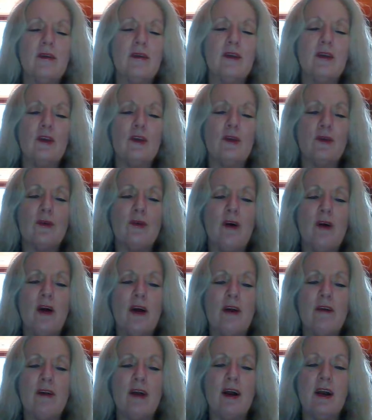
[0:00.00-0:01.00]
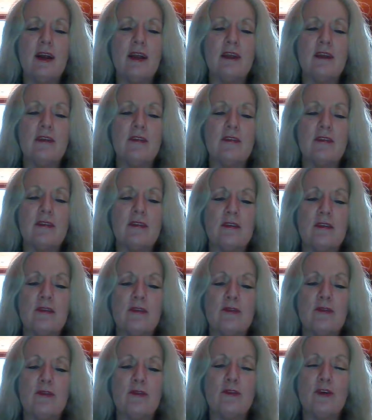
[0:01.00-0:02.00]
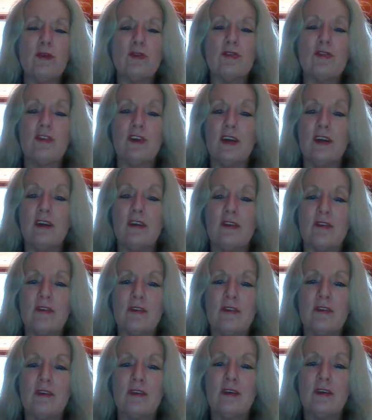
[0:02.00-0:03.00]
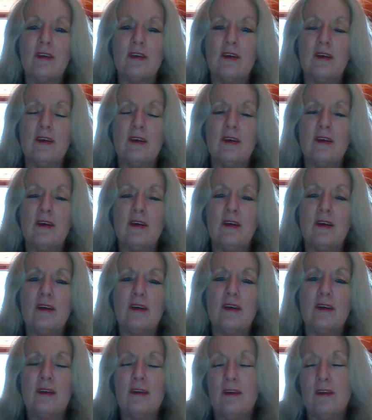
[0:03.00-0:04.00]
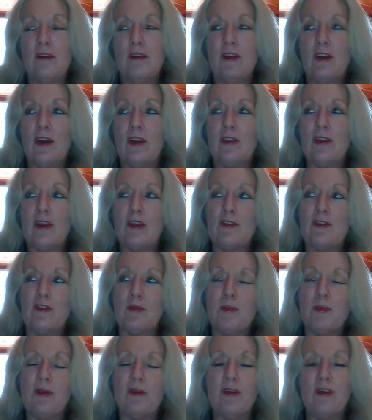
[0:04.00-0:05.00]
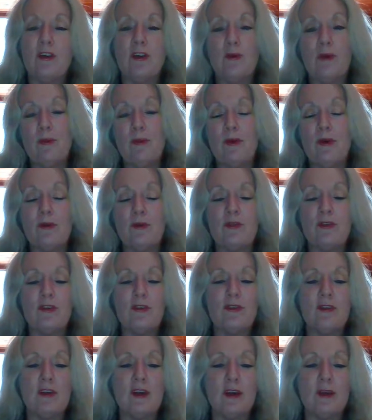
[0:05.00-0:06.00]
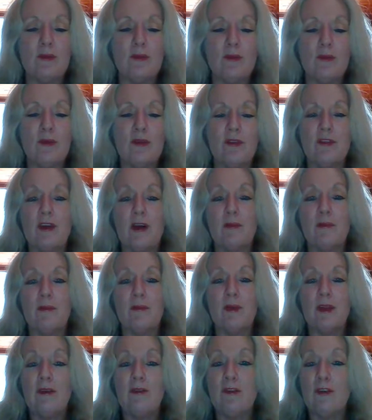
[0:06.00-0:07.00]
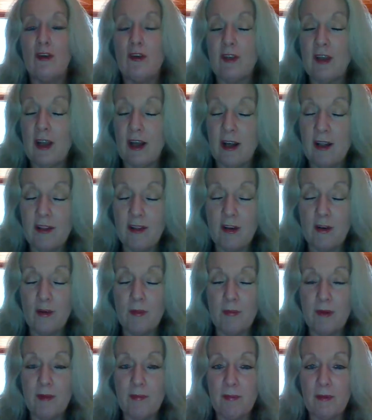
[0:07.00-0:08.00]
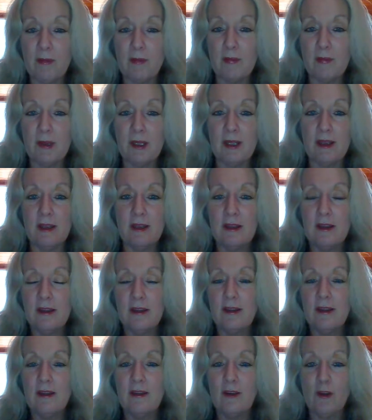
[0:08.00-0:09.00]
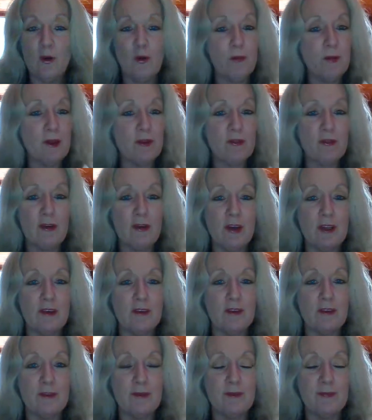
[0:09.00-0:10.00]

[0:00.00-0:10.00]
you know, hierarchies and false status, you're going to think you're superior and you won't want to associate with some, even though that other could be probably your best friend.